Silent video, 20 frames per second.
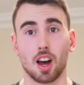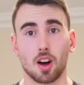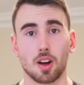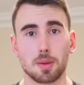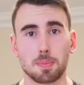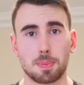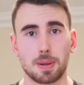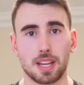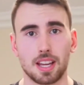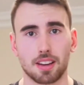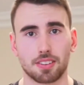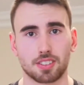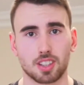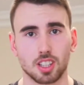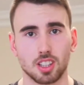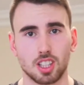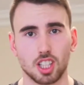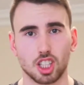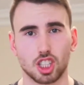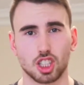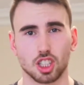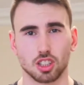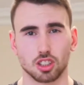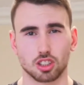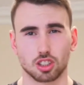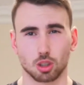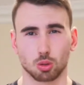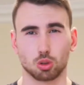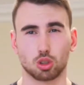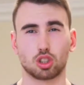I P F
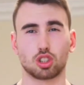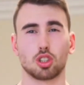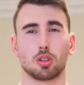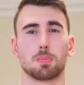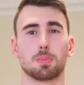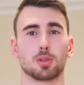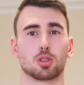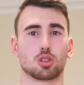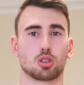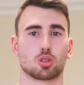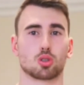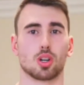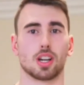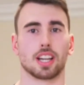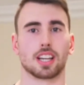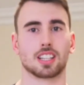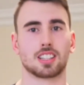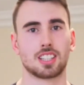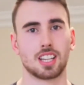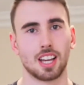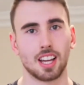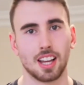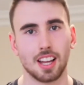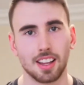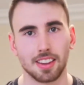conditions, so super strict.